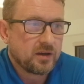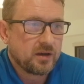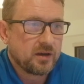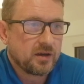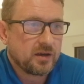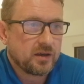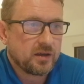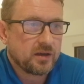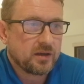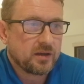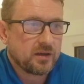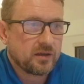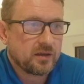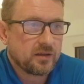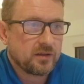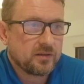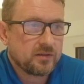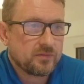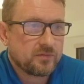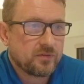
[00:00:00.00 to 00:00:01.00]

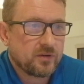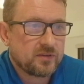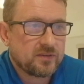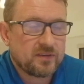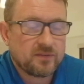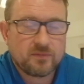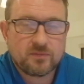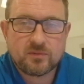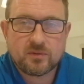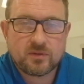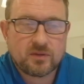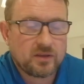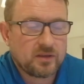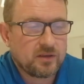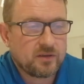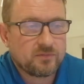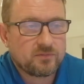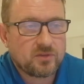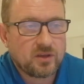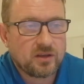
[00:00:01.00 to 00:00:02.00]

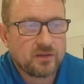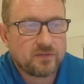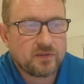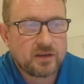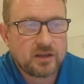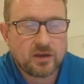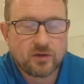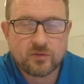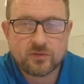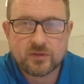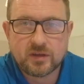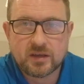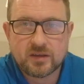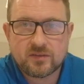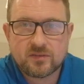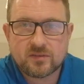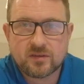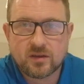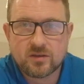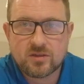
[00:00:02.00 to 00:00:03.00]
I've done a video on this,
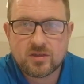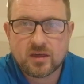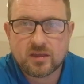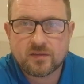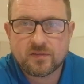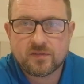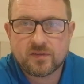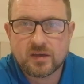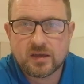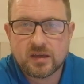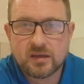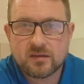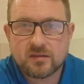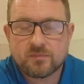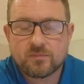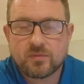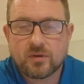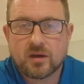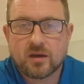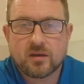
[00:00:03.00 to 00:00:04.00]
so check the
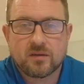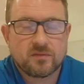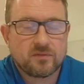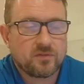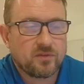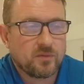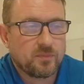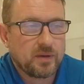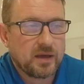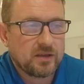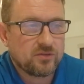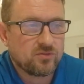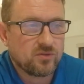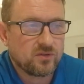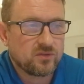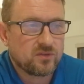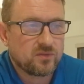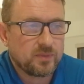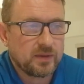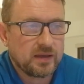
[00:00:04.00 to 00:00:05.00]
feed, but for a
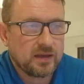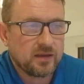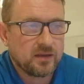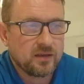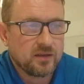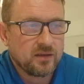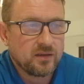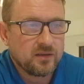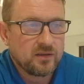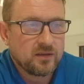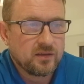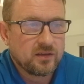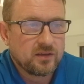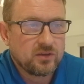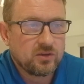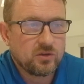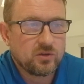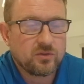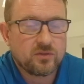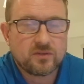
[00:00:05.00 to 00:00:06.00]
padron to be
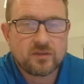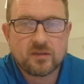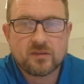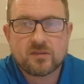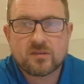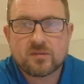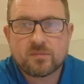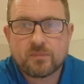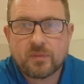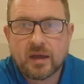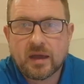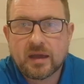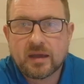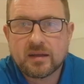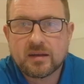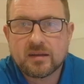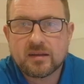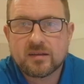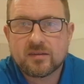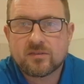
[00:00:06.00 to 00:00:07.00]
used in
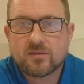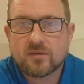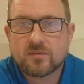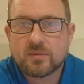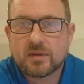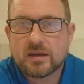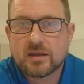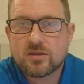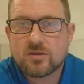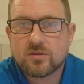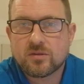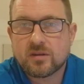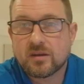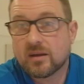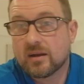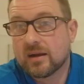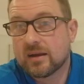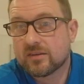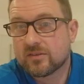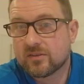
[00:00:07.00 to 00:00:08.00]
Spain, it needs to have been issued in
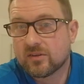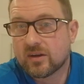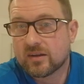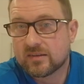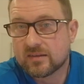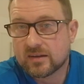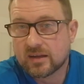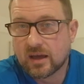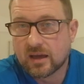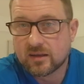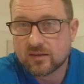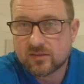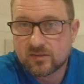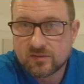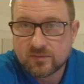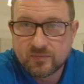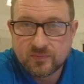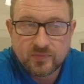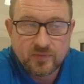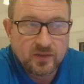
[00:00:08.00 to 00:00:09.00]
the last 90
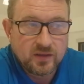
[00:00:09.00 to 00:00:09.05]
days.